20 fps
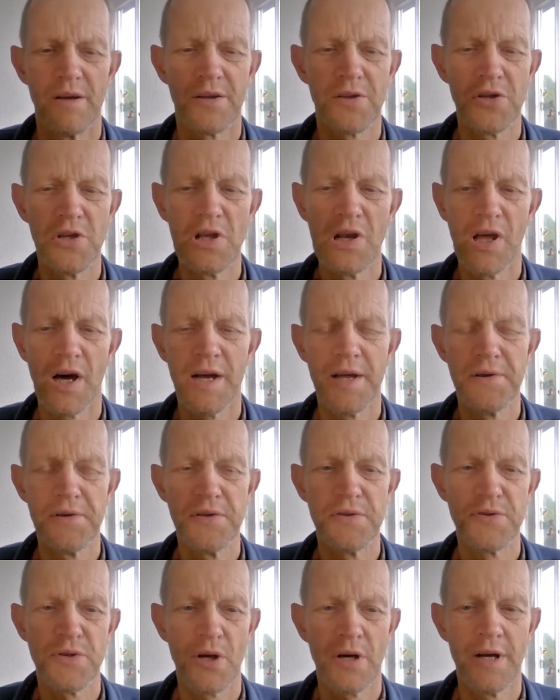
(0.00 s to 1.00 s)
keyline
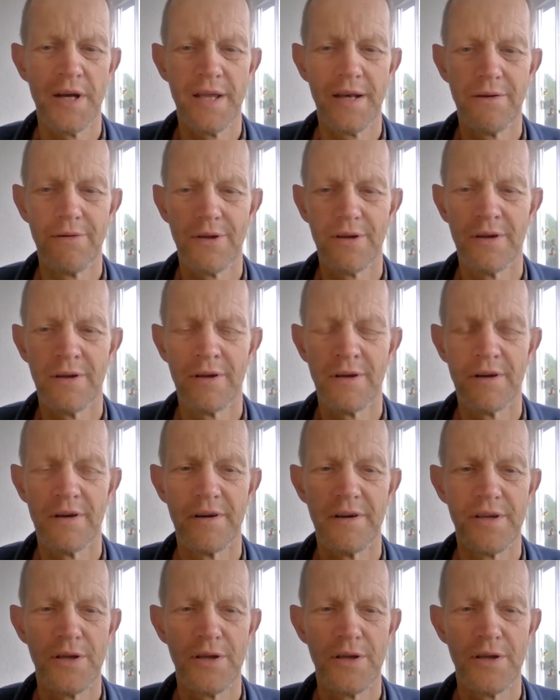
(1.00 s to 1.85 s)
design.